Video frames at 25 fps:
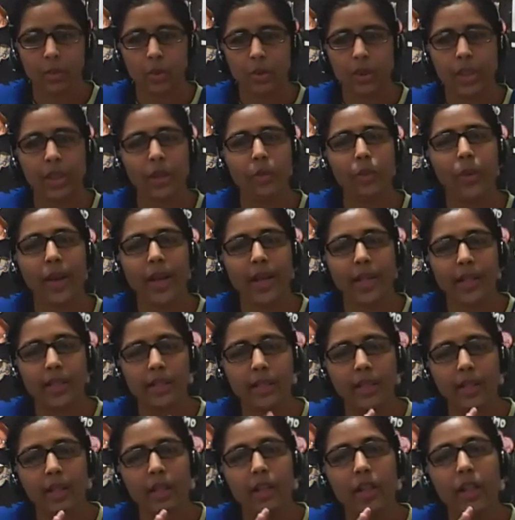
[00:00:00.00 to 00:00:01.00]
Okay, while
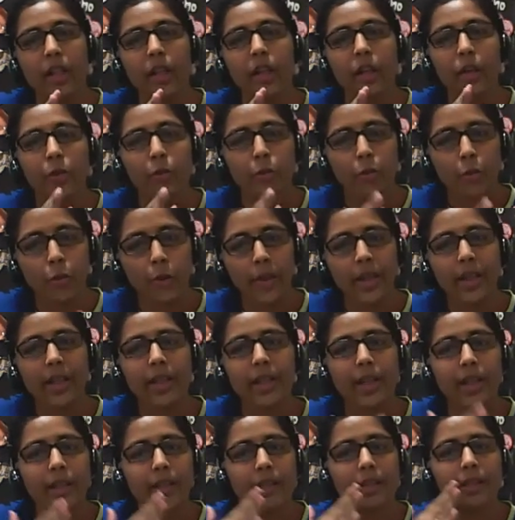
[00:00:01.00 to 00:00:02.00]
the fluid
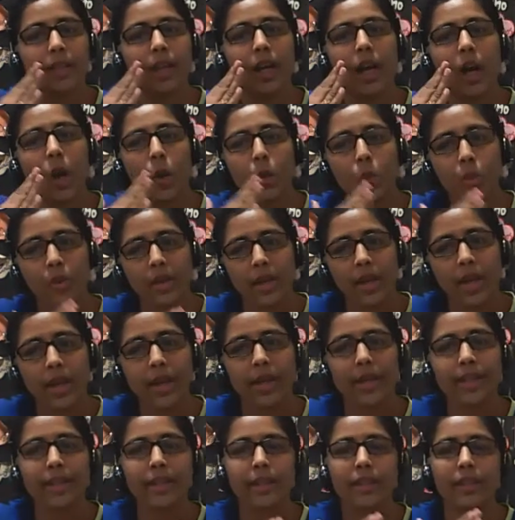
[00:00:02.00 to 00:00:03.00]
at the
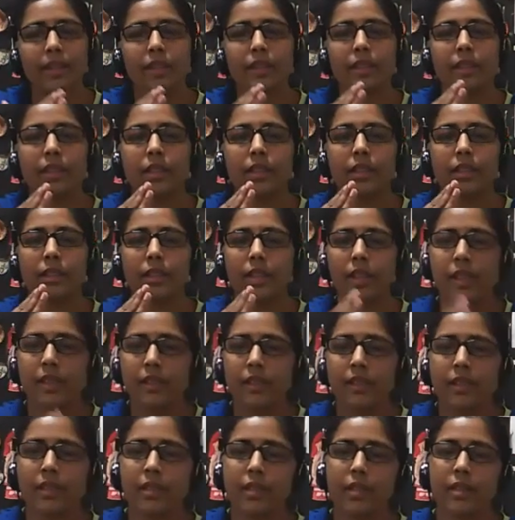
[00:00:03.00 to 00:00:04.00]
outlet
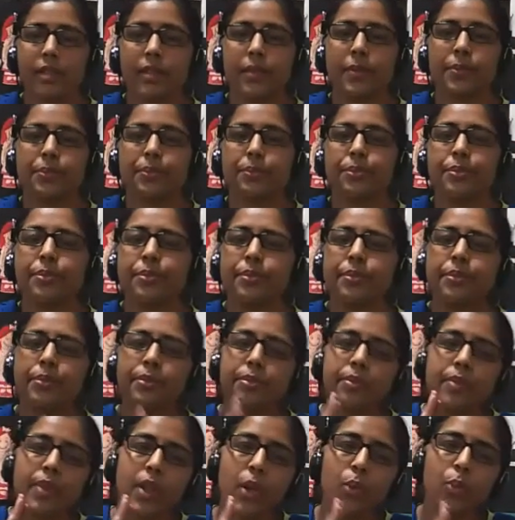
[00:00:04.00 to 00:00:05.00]
does
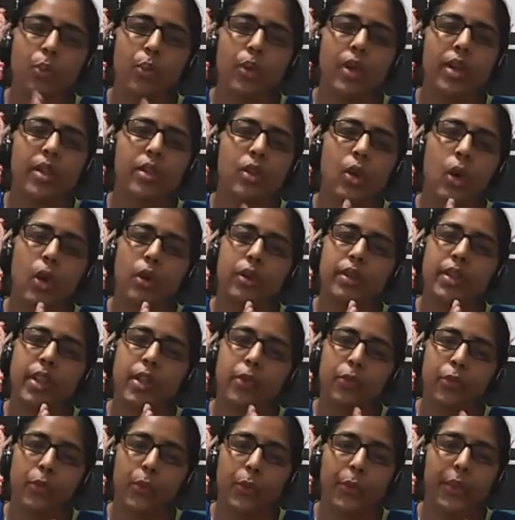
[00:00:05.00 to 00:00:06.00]
work on
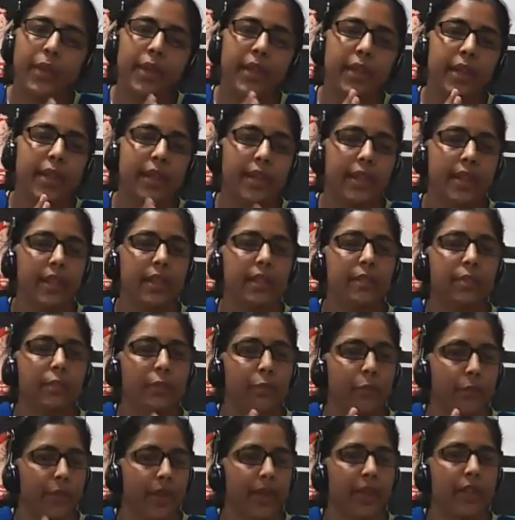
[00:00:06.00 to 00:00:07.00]
the fluid in
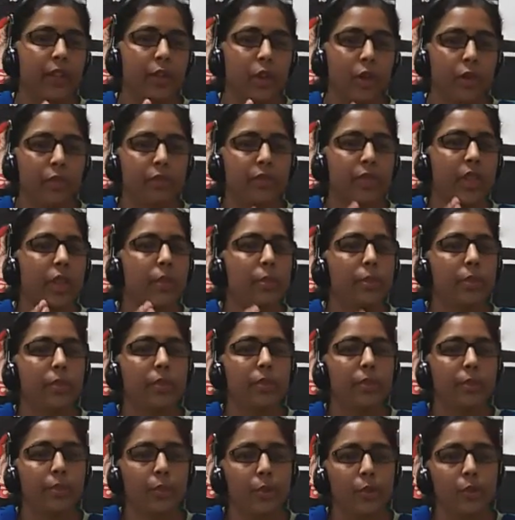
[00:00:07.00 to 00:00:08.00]
front of the
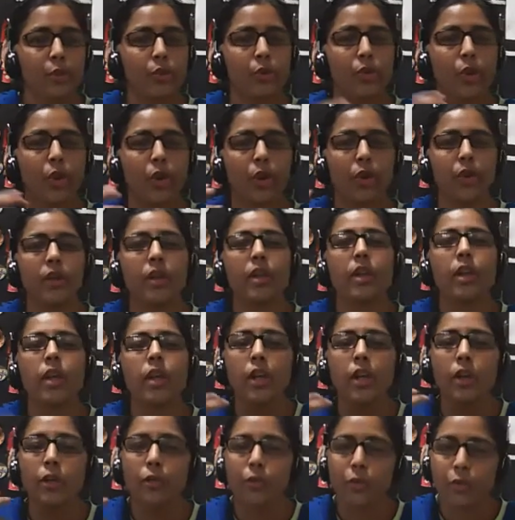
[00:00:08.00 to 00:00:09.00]
push or
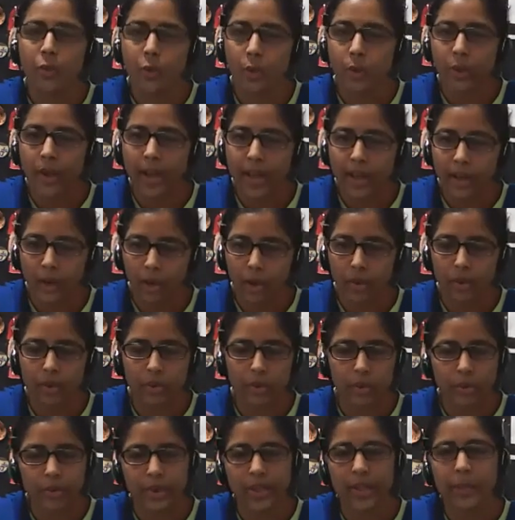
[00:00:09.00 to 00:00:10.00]
flow along.
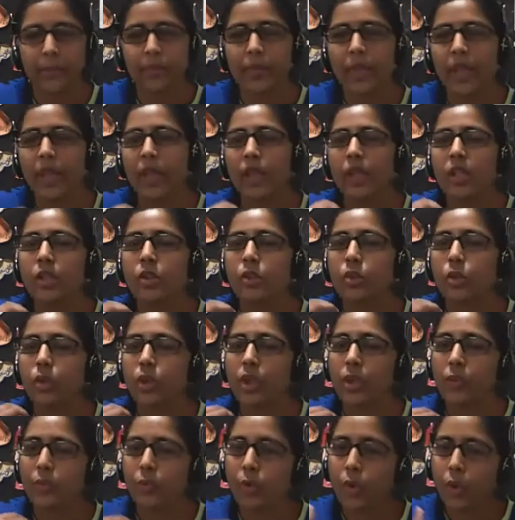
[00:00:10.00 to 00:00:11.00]
Okay, so
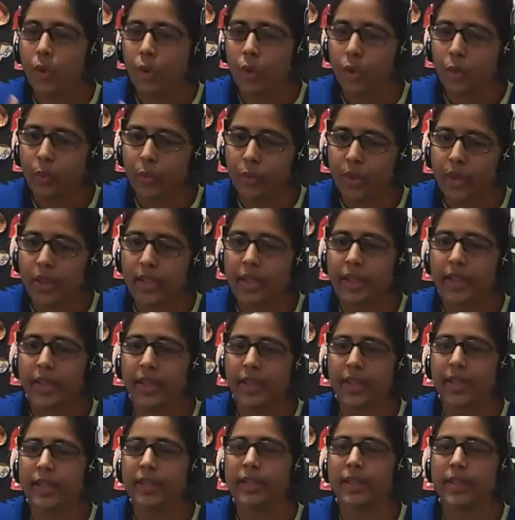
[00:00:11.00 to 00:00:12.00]
the flow work
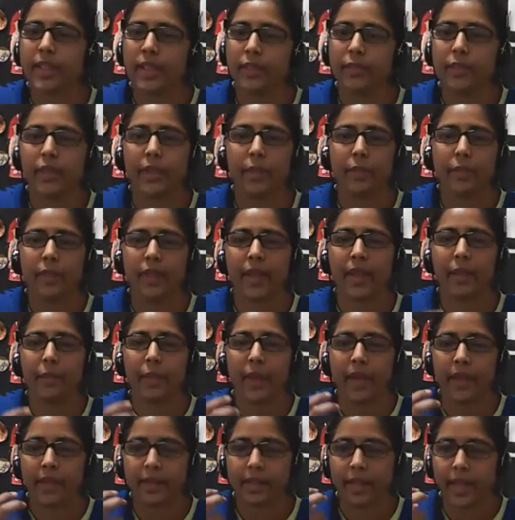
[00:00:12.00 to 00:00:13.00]
is given
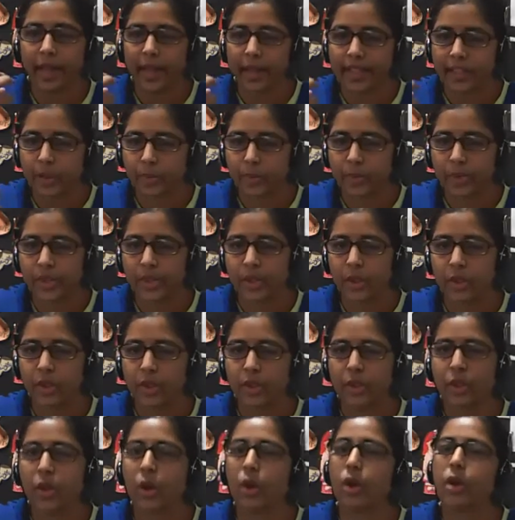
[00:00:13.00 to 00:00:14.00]
by the
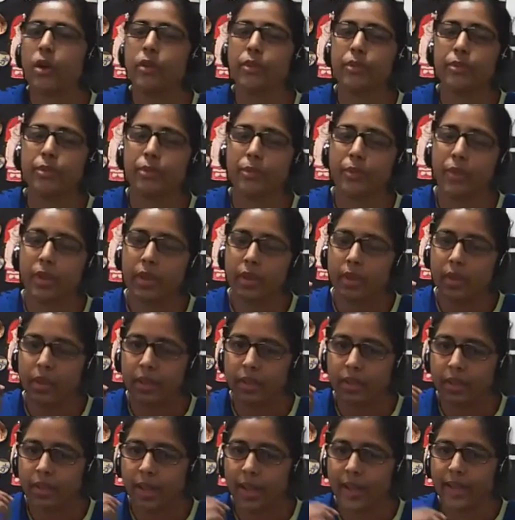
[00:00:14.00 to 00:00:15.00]
expression of
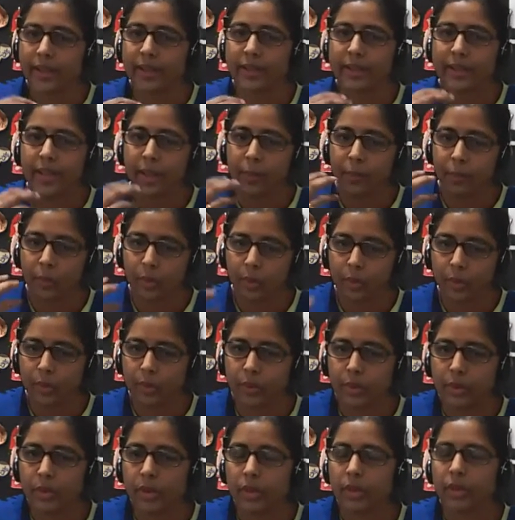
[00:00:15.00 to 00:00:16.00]
like
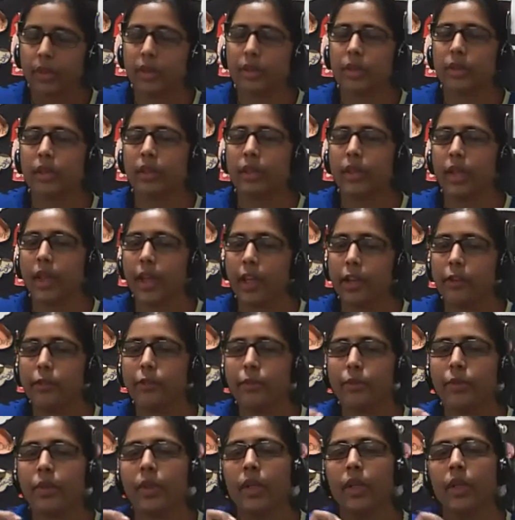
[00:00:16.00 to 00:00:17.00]
WF
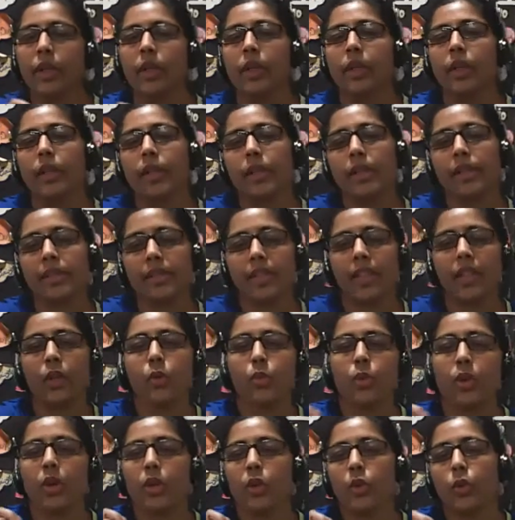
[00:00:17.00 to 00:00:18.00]
is
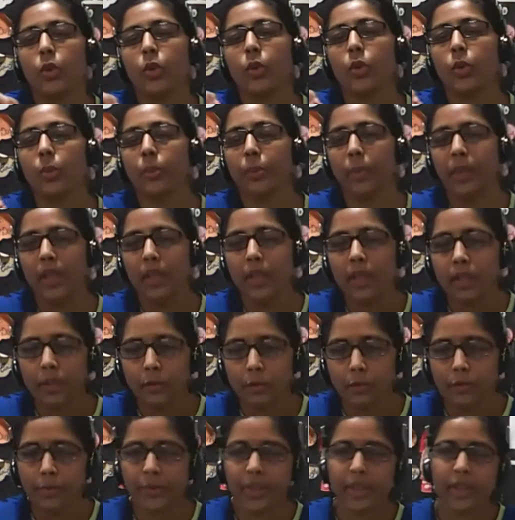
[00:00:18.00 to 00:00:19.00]
equal to
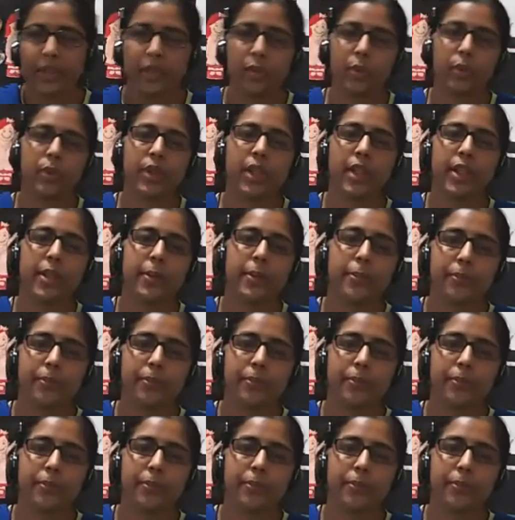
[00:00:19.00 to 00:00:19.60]
PV. Okay.